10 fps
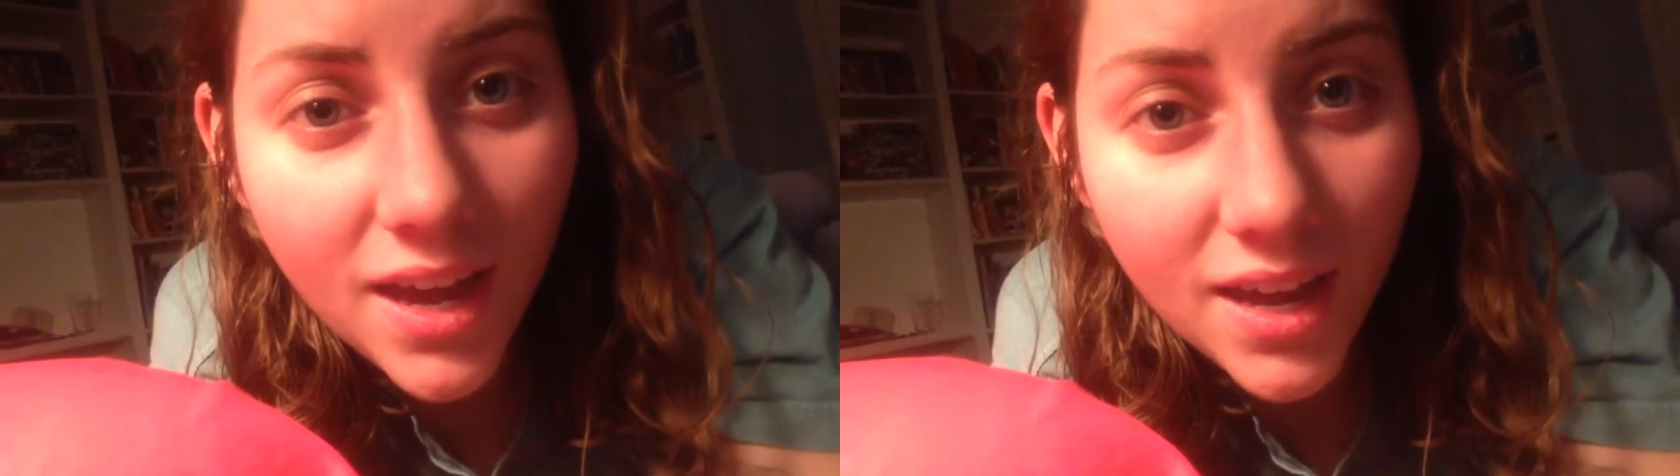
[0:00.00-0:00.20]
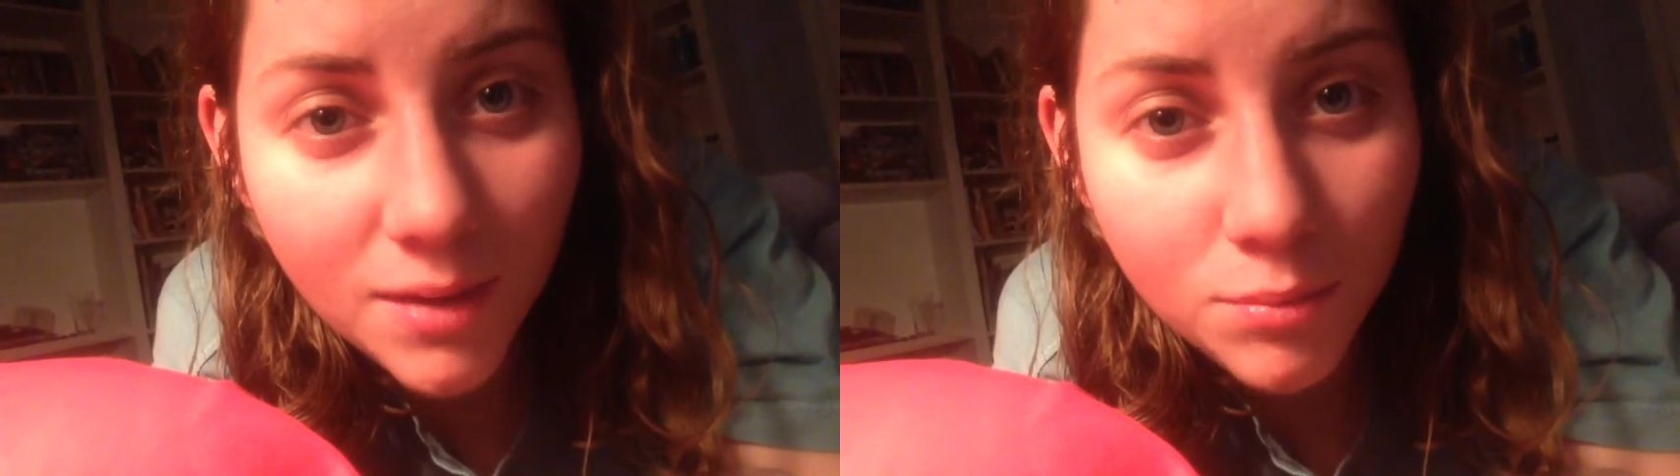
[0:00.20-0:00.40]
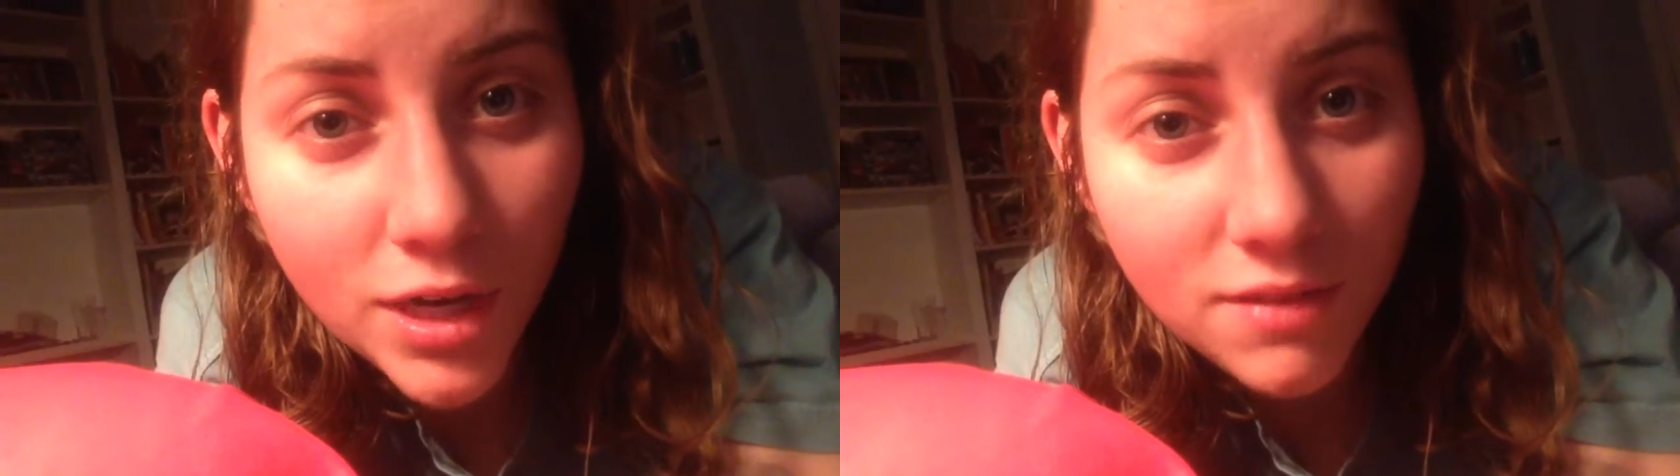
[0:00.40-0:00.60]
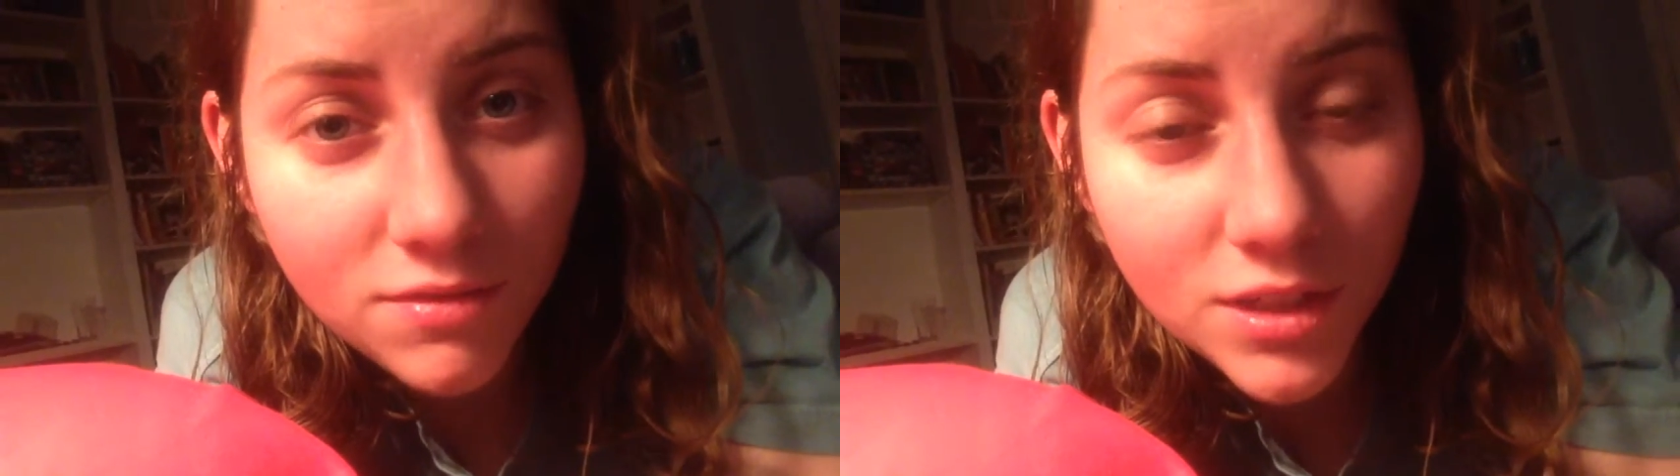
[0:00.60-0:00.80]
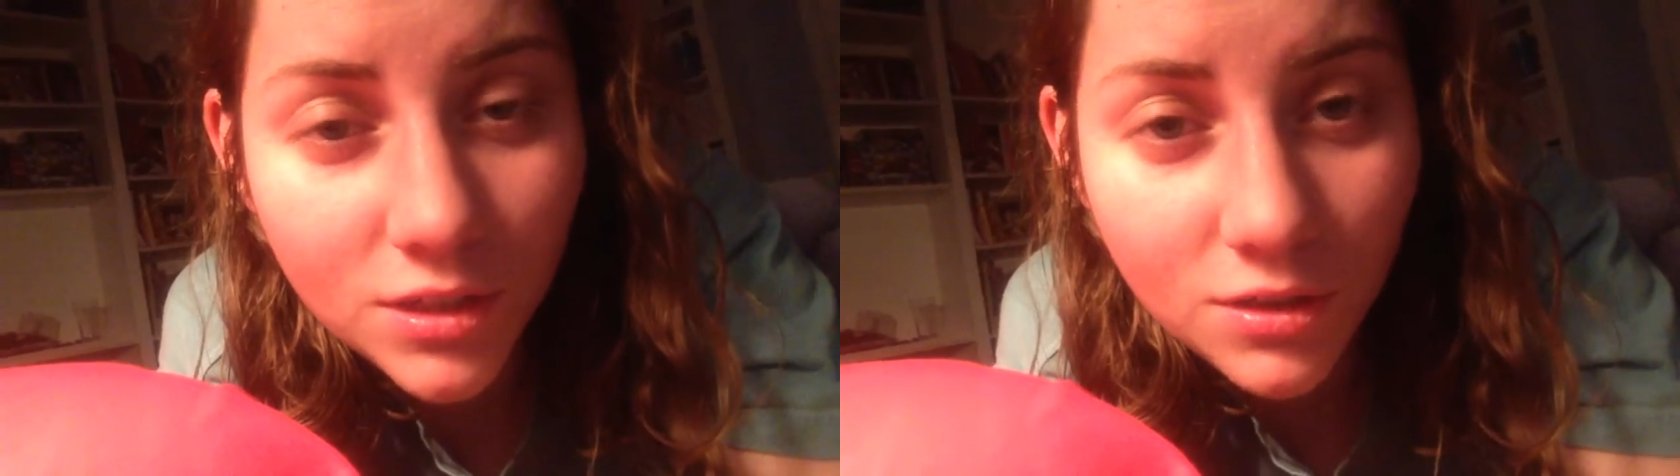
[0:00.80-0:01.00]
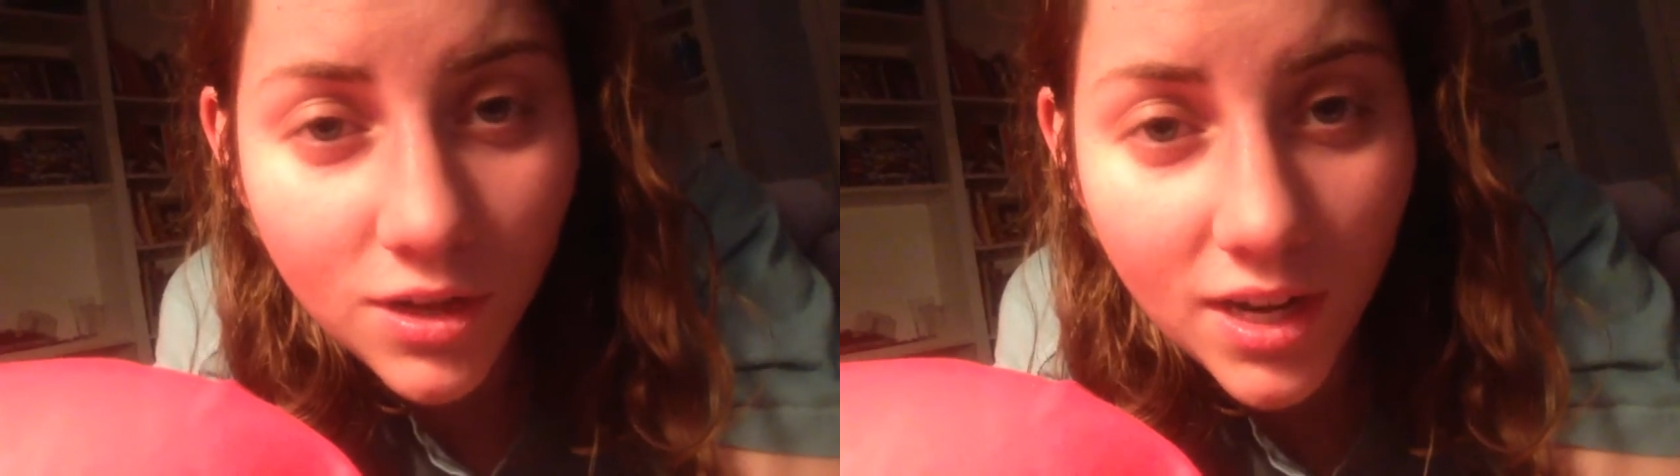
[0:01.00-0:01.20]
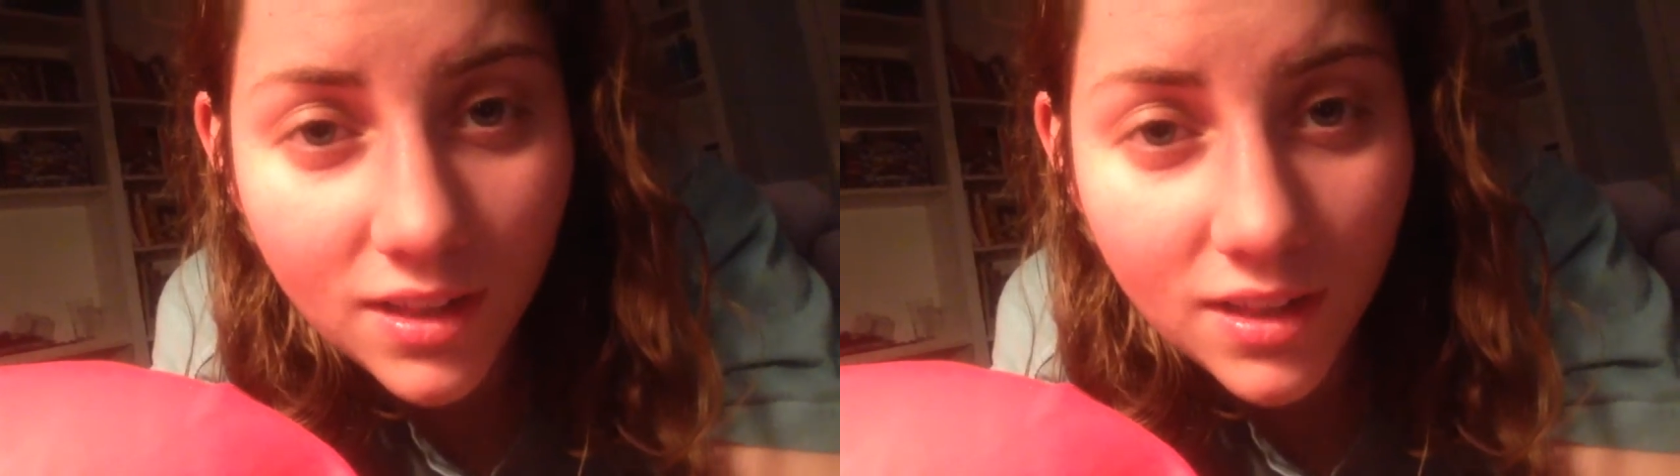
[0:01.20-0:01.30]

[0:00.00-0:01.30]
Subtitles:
and I'm praying for you, and I